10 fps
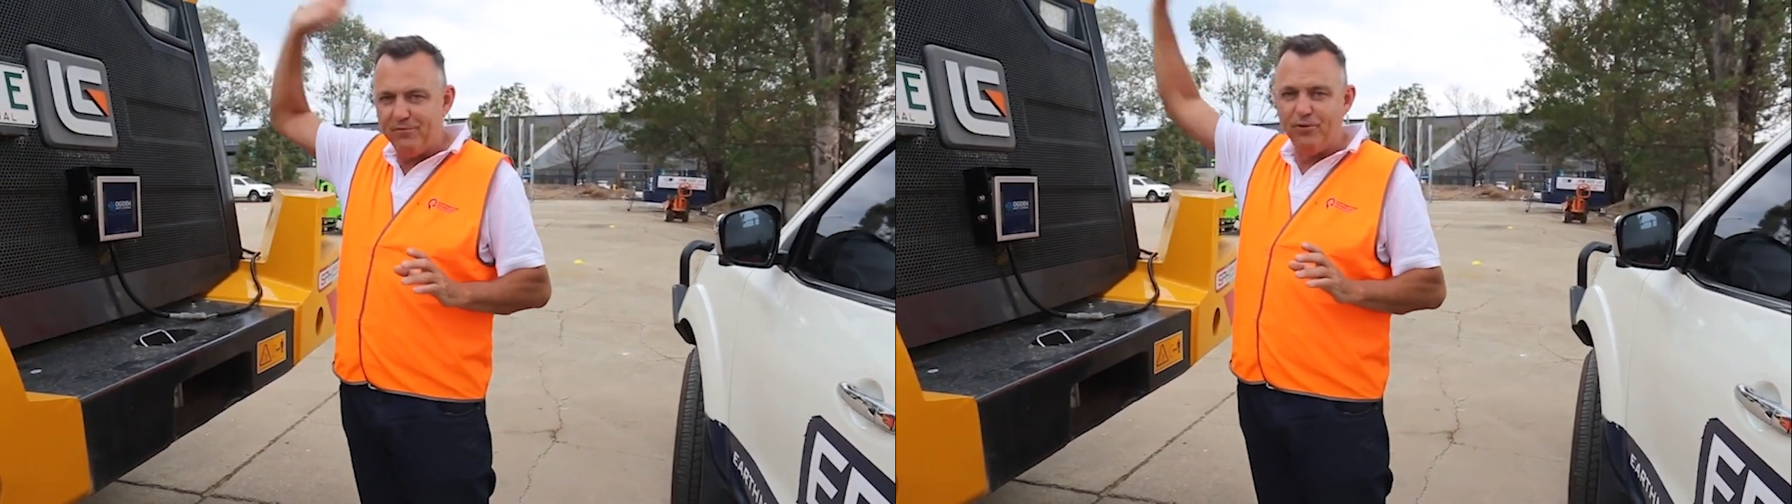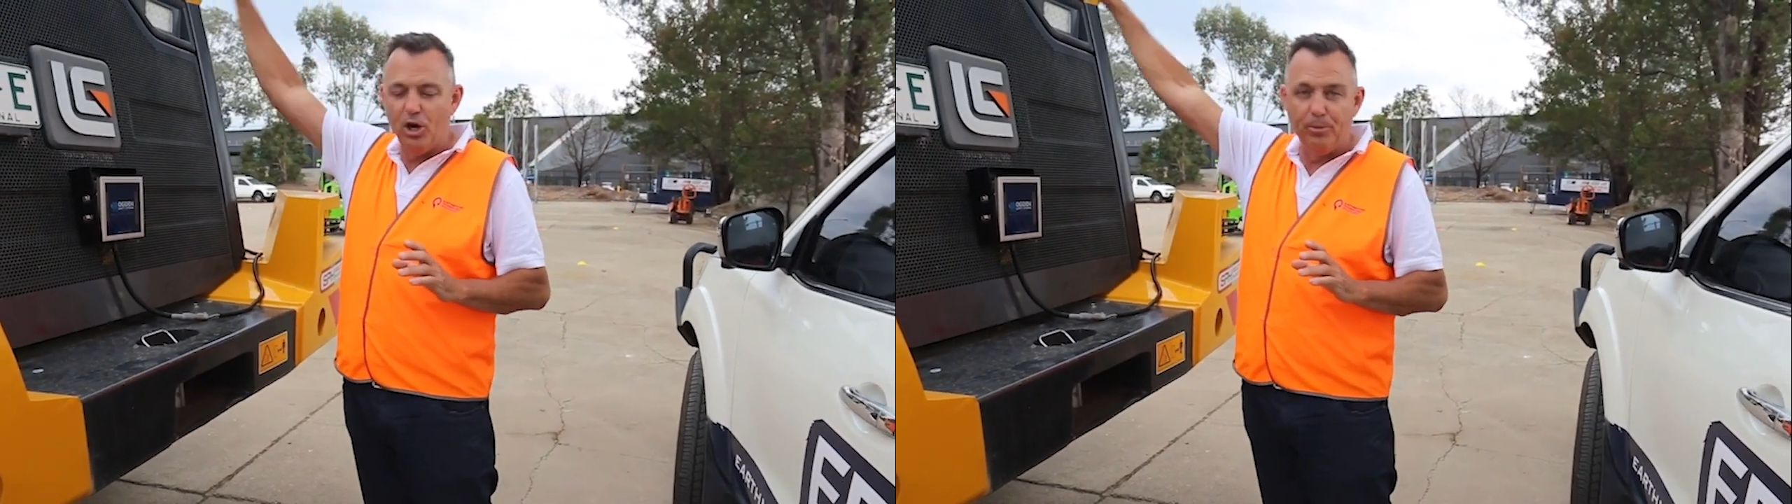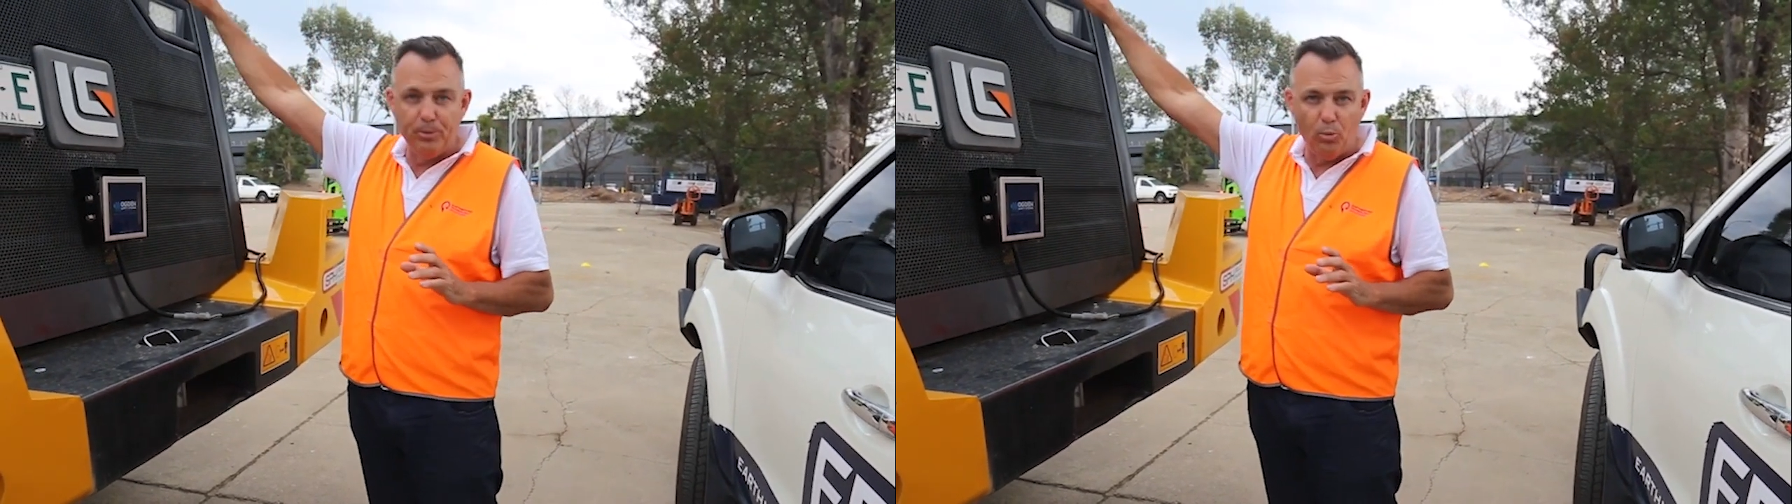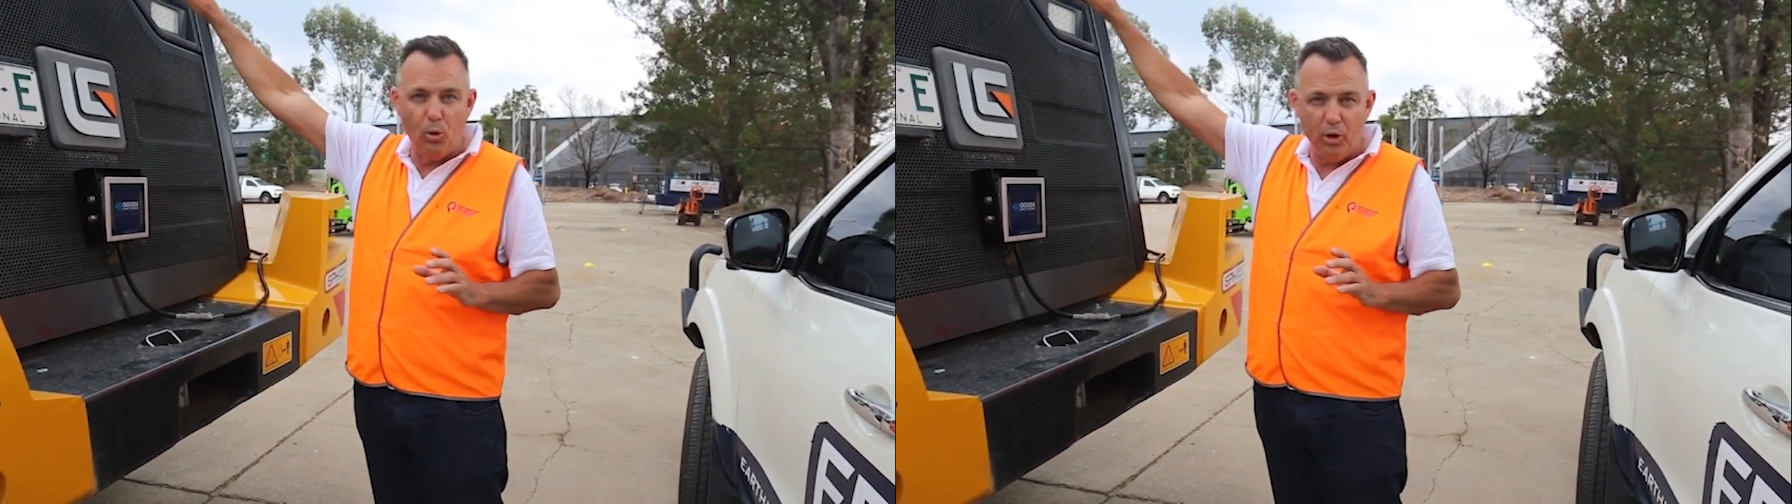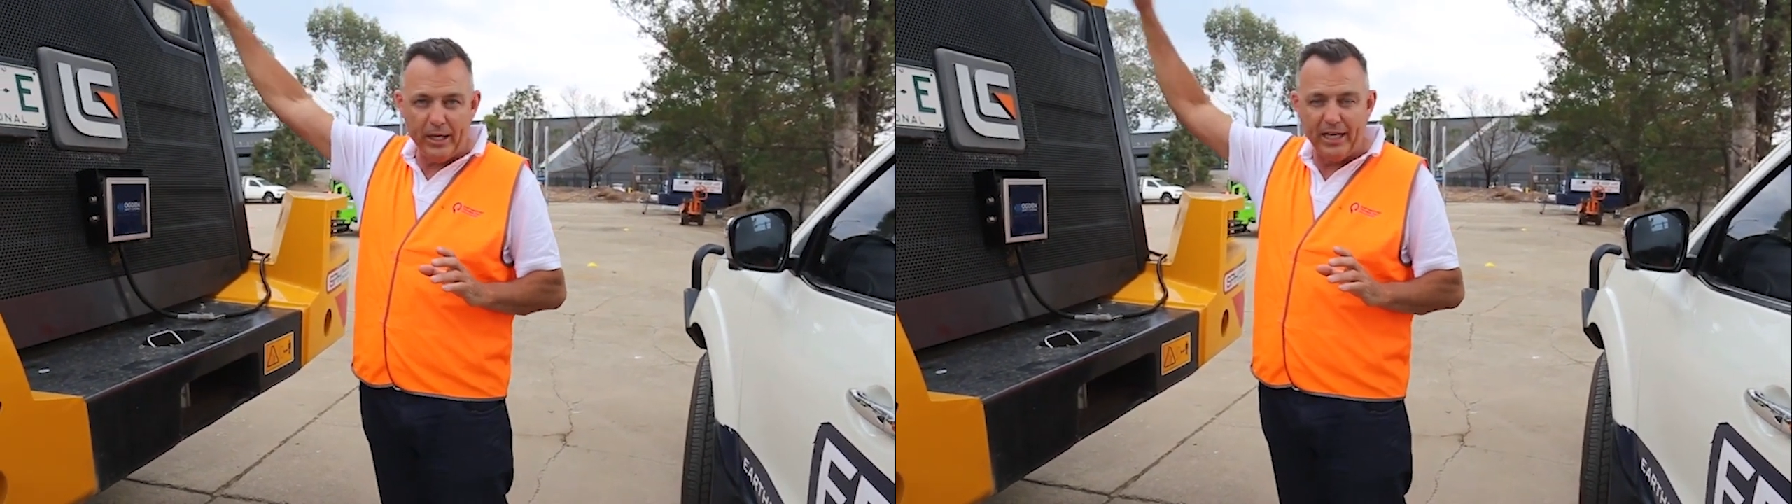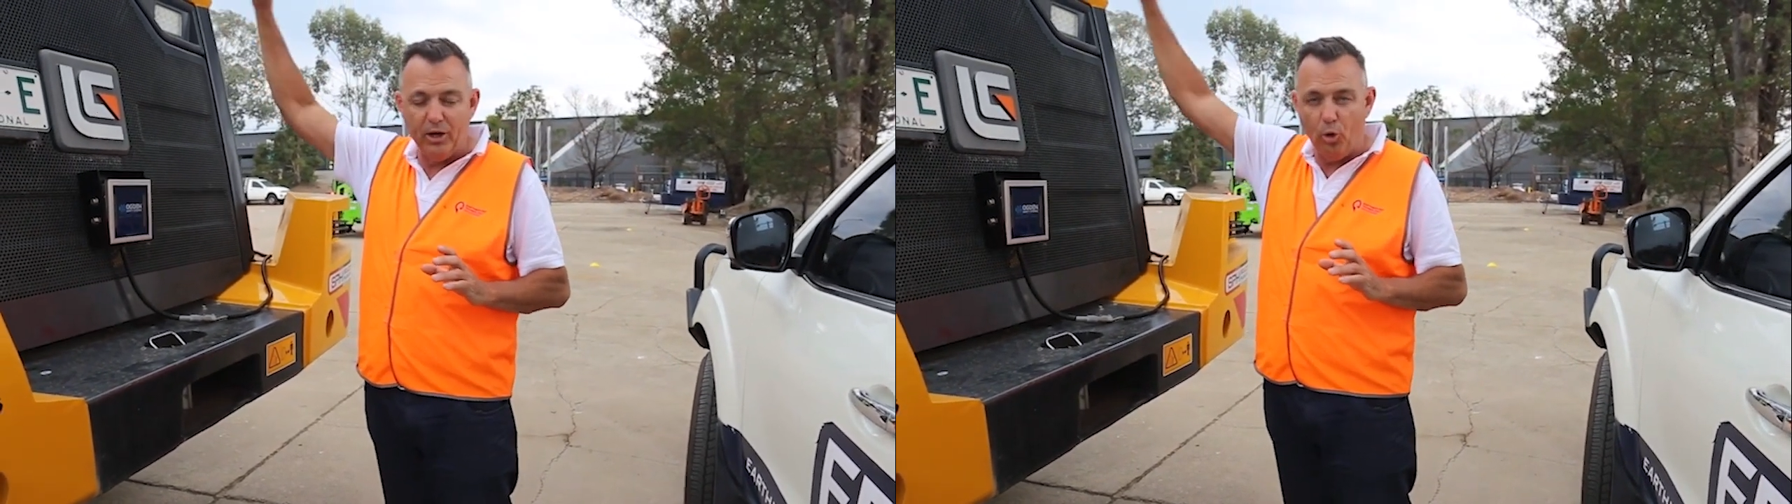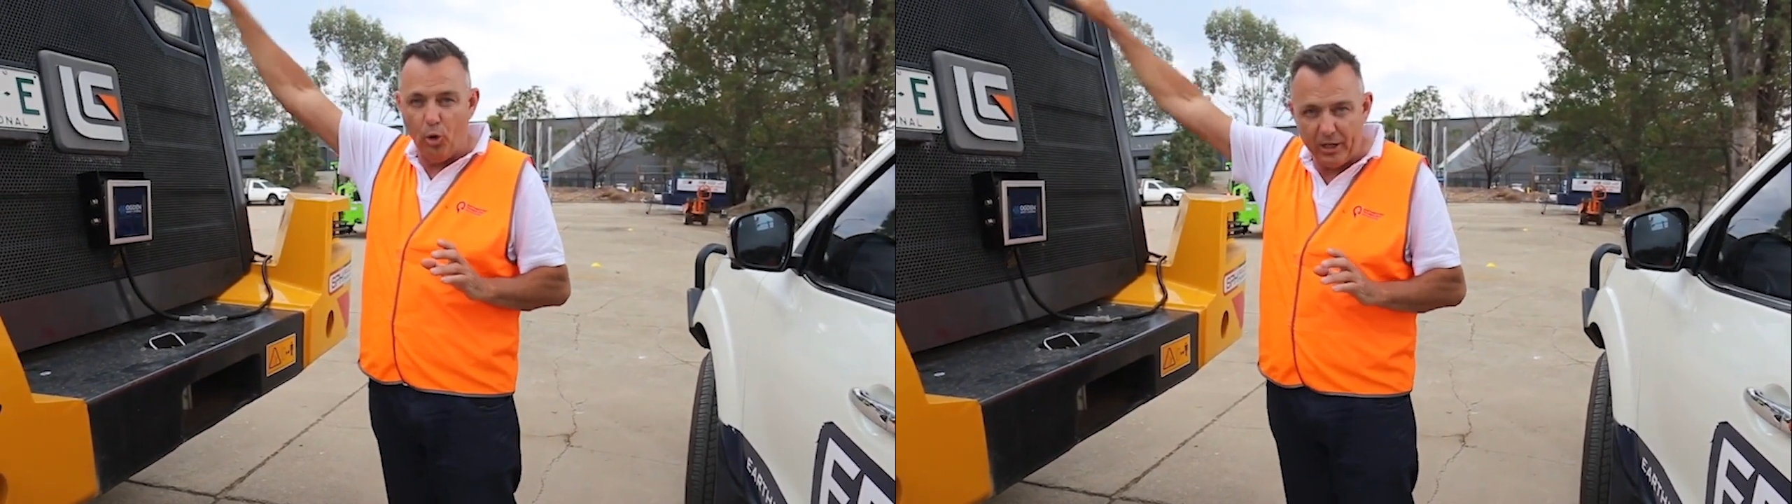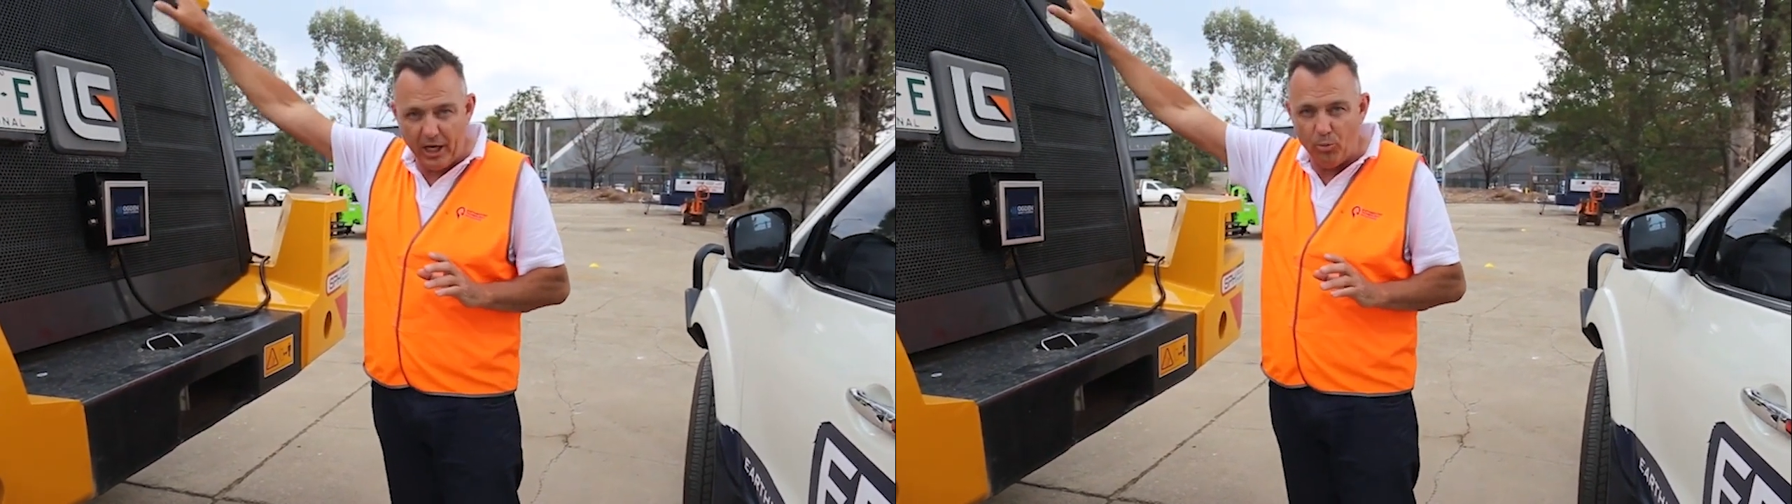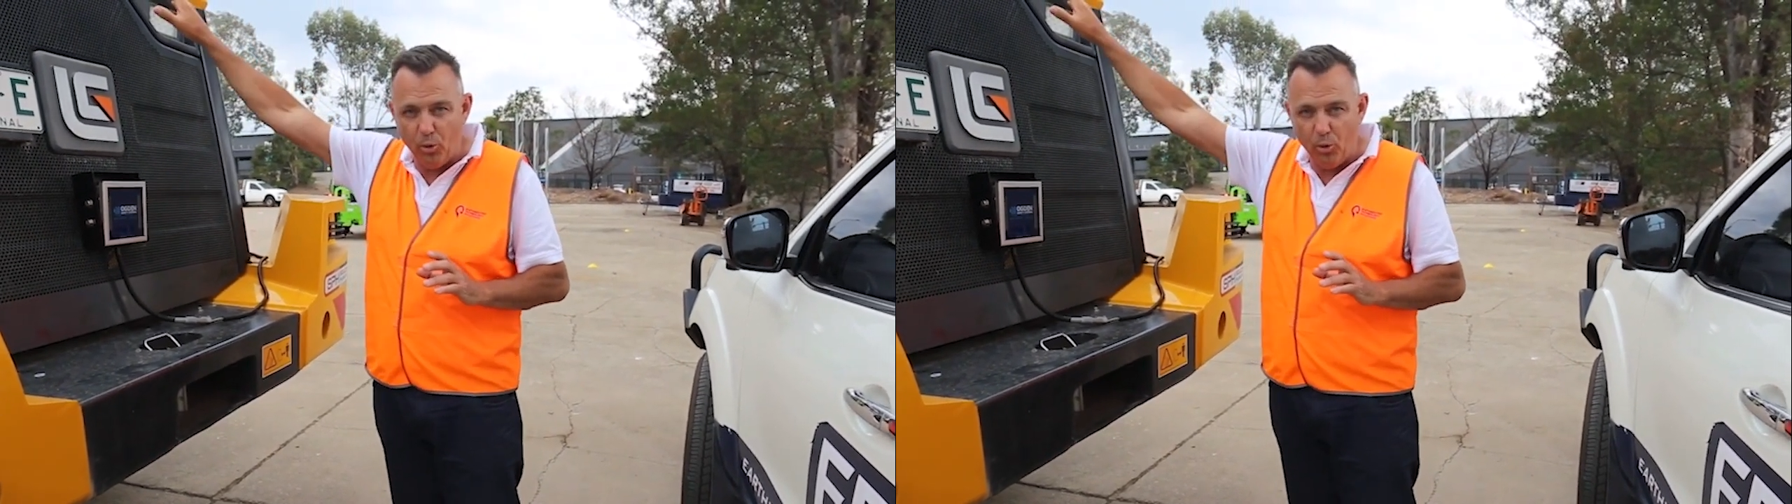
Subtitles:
verbal warning, an audio